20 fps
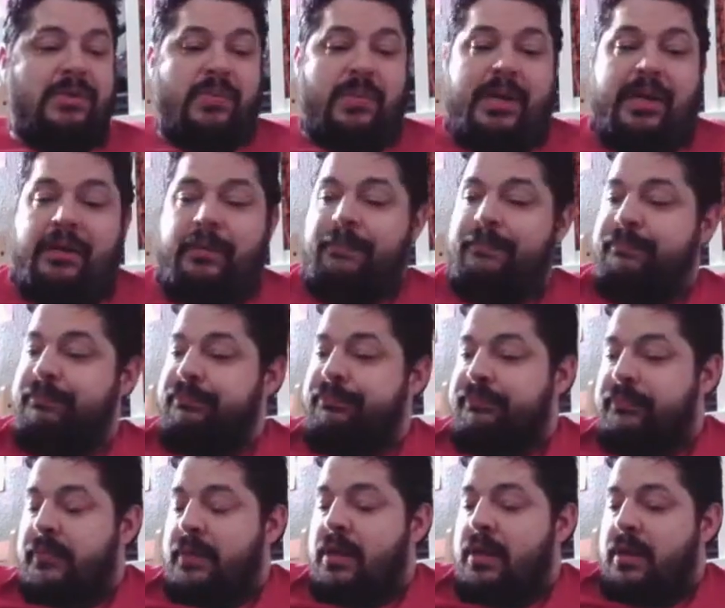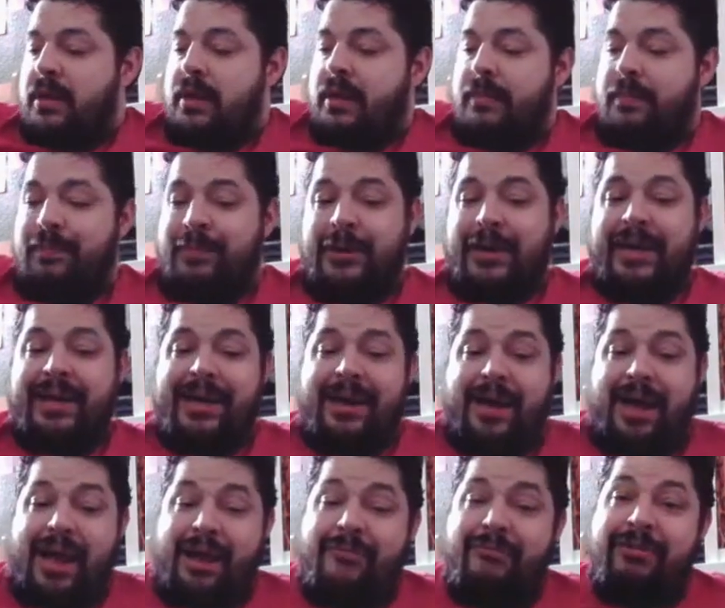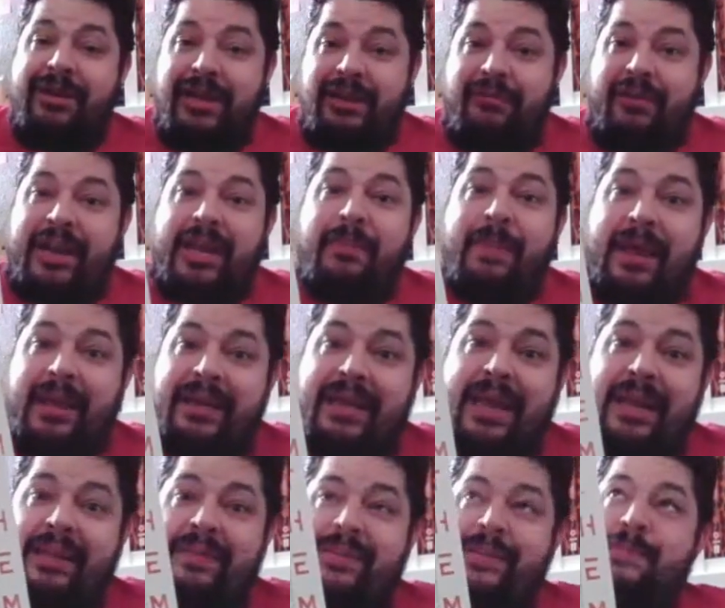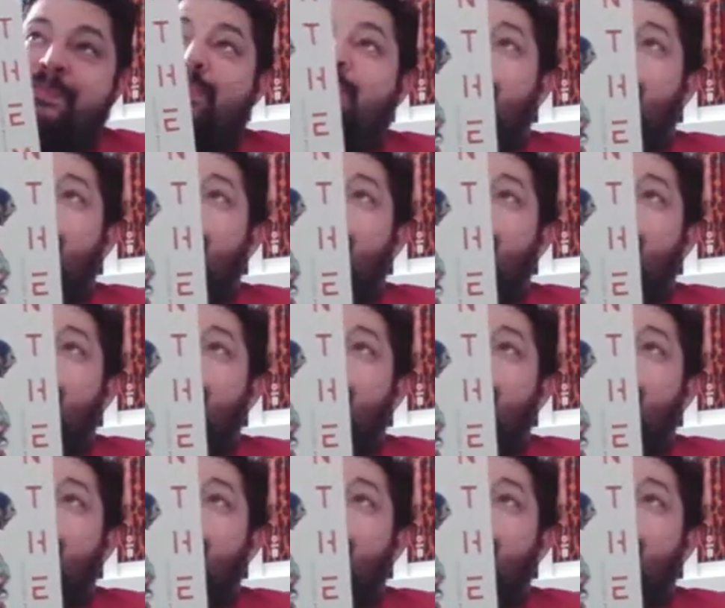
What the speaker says: it as well. But I really recommend getting this